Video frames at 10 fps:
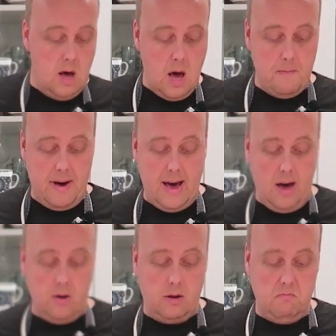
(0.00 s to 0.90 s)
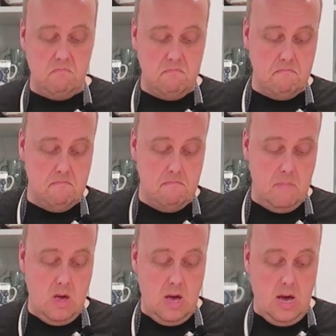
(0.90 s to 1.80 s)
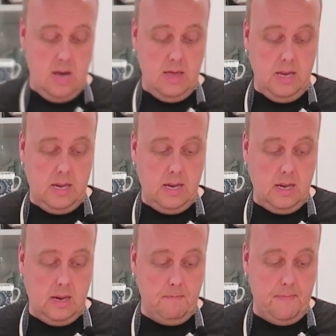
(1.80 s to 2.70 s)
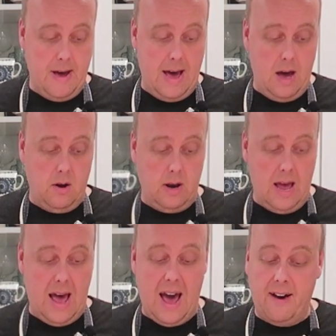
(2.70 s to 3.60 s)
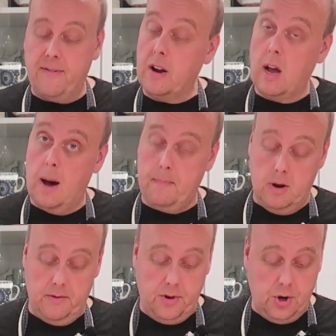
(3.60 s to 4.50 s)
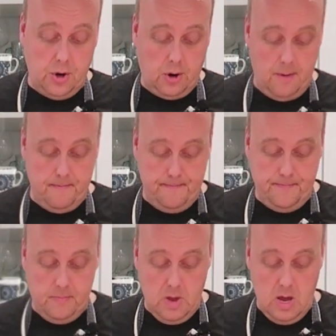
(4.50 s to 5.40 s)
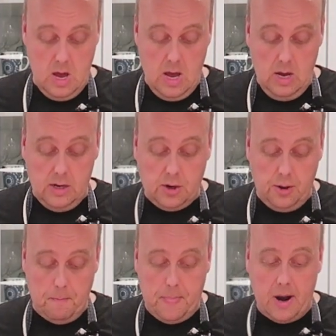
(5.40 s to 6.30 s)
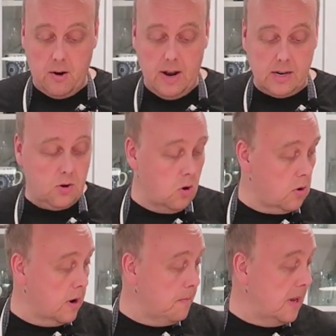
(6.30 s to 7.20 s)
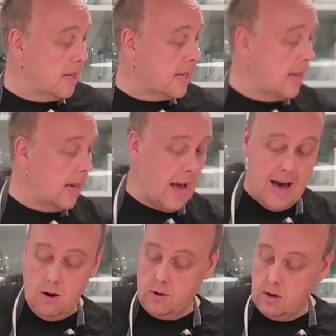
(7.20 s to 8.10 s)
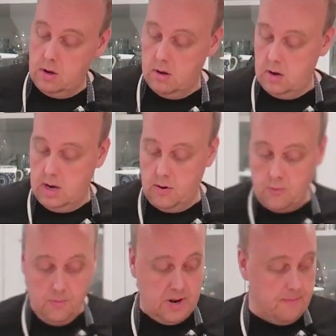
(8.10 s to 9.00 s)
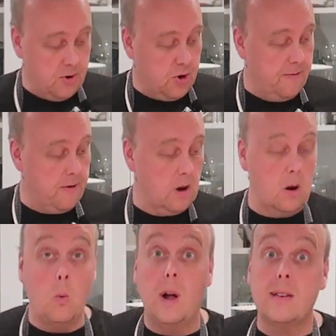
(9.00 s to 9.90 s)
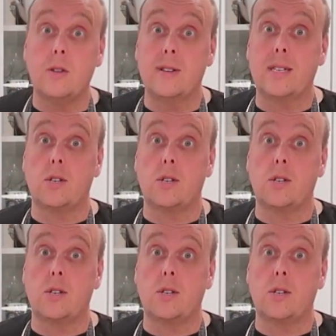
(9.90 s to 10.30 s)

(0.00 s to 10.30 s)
about, this is about a half a cup of sugar. So the butter has already been sitting out in room temperature for a little while, so it's